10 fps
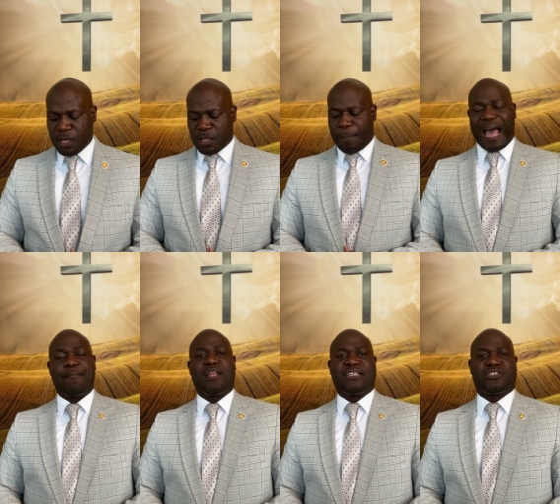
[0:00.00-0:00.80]
The
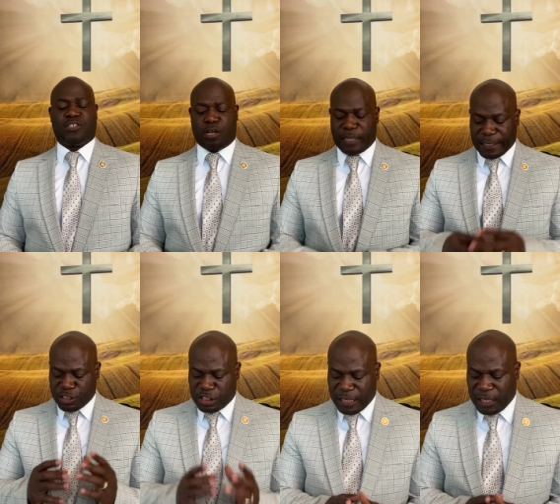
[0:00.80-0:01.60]
Bible lets us know
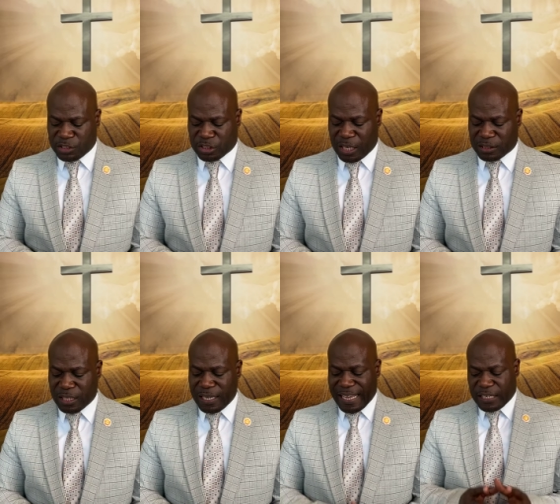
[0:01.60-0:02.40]
that Jesus
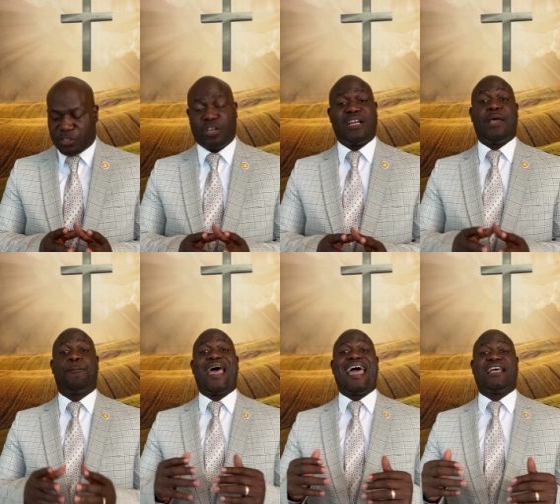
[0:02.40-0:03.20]
entered
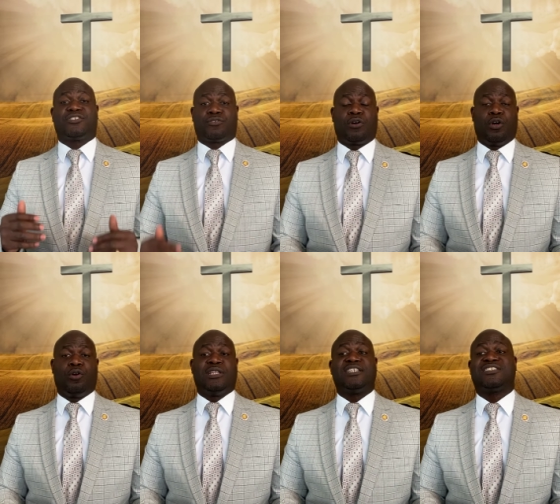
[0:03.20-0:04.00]
and passed
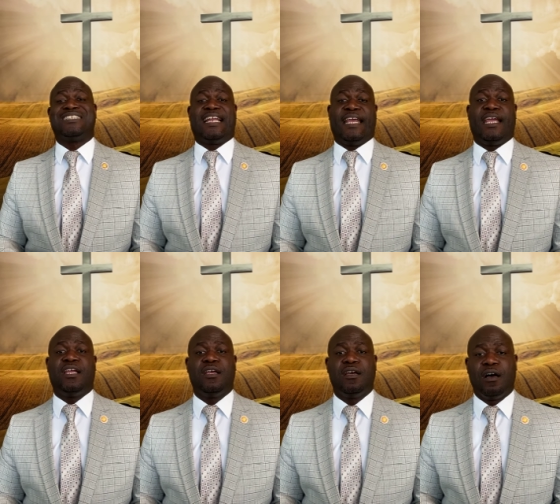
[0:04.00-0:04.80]
through the
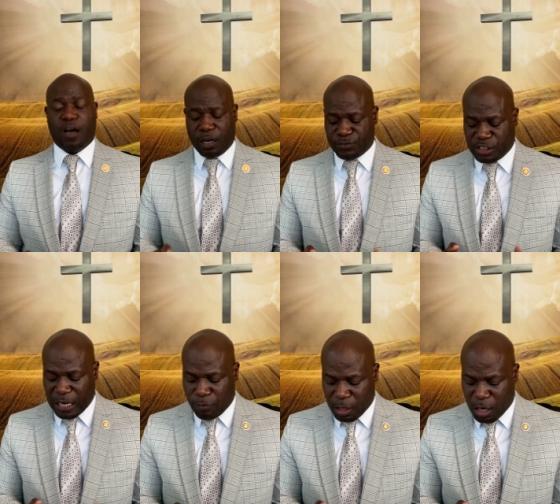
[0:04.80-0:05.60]
city of
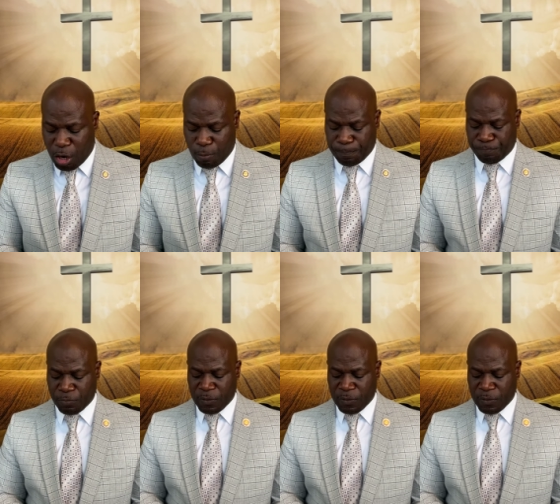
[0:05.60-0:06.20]
Jericho.